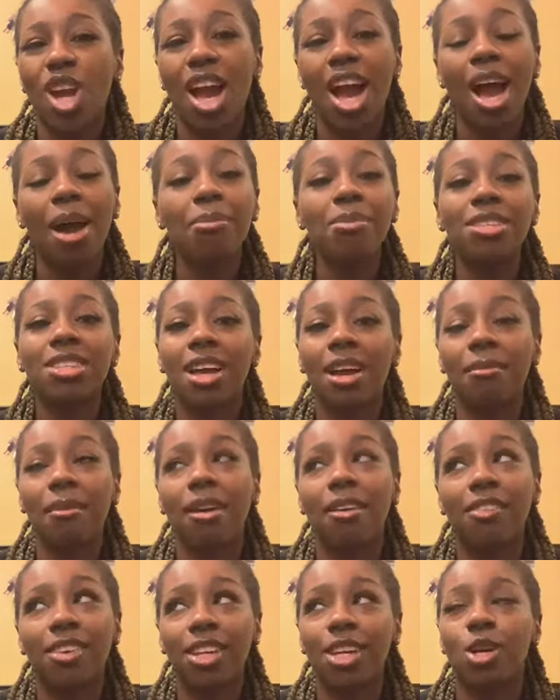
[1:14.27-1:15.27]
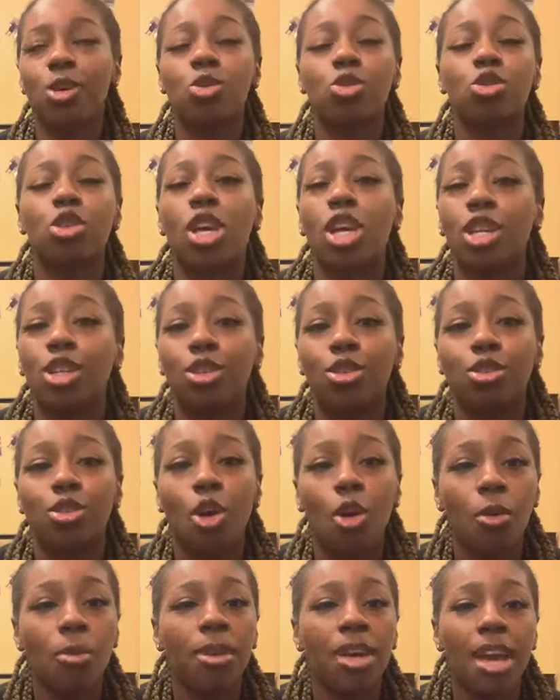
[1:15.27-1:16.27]
I be starting my videos and
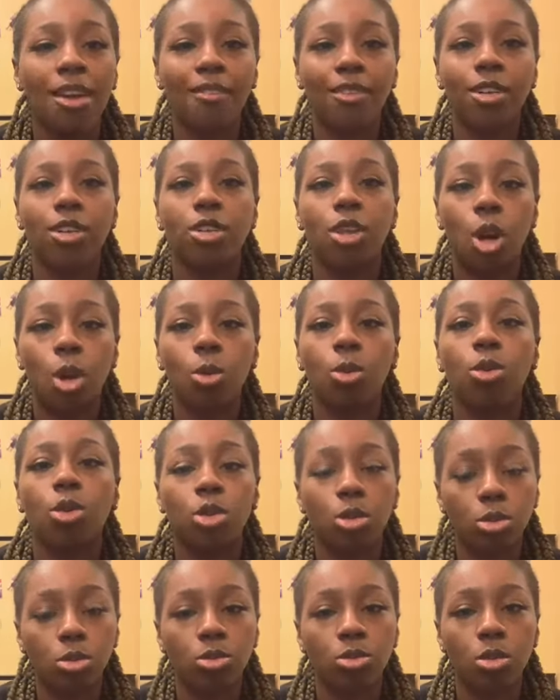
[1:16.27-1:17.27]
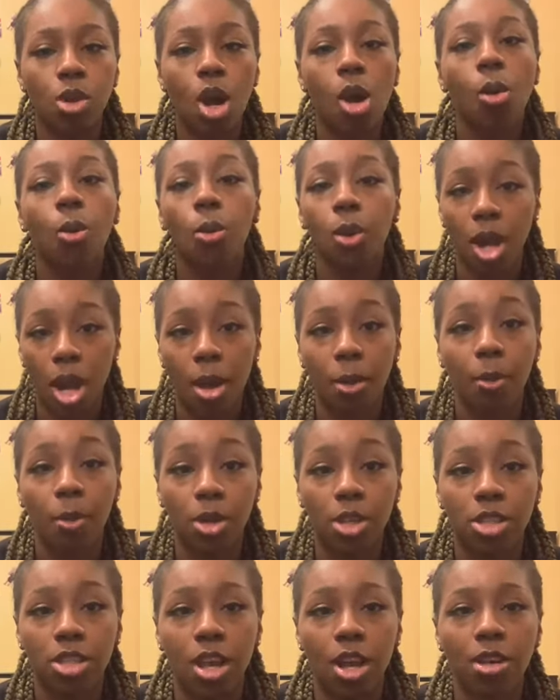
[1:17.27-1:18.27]
don't be having no clue where I
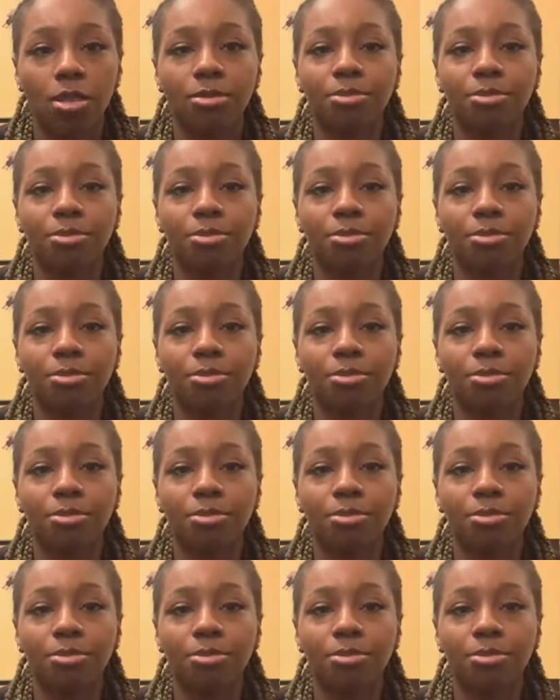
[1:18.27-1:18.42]
wanna start.